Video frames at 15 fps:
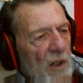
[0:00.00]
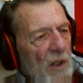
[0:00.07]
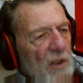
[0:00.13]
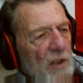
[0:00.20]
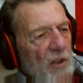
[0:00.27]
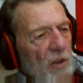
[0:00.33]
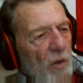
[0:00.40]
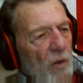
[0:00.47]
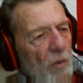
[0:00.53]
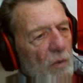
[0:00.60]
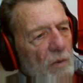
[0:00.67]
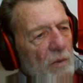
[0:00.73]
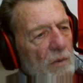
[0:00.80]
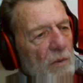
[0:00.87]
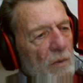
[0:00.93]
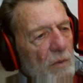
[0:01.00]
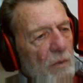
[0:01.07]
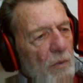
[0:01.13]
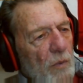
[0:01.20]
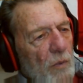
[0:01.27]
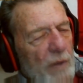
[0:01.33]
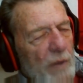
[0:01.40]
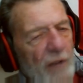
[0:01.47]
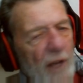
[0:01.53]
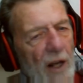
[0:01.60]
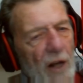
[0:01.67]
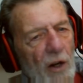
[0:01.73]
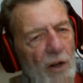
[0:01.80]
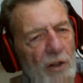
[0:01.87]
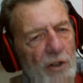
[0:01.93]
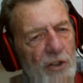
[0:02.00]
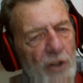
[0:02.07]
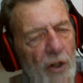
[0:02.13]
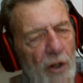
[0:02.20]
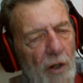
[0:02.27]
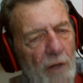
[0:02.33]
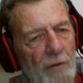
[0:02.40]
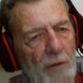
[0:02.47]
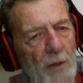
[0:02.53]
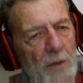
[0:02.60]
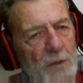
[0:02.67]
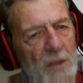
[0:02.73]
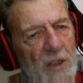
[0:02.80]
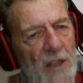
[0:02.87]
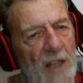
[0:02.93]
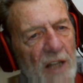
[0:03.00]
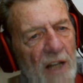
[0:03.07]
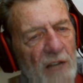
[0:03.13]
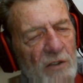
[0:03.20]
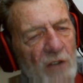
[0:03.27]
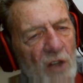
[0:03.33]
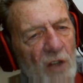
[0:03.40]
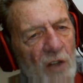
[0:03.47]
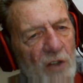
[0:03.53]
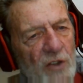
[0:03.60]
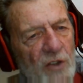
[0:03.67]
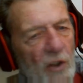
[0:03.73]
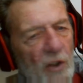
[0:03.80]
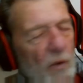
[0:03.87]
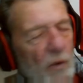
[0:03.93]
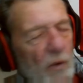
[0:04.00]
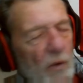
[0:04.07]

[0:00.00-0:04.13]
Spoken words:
So we've had our share of ups and downs also.